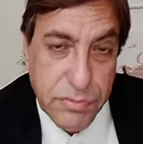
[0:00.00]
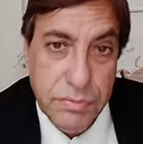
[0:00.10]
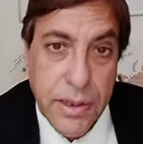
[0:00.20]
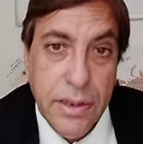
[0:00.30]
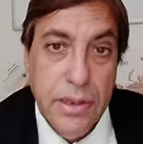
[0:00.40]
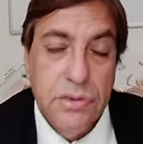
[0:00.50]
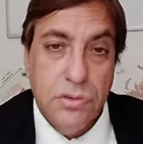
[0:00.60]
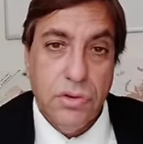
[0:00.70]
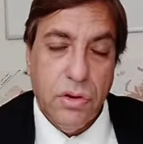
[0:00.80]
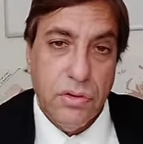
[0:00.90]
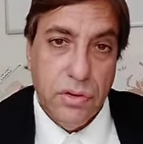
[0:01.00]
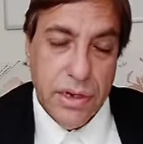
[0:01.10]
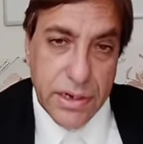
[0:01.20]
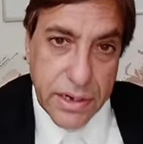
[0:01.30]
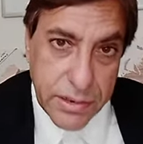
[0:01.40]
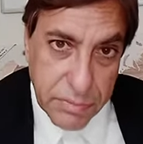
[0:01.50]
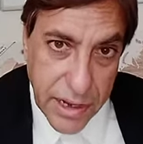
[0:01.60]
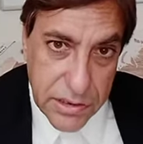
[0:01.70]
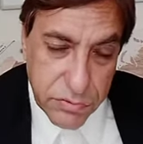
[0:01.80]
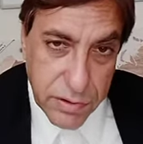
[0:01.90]
so not only did he
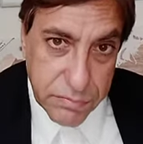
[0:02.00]
blaspheme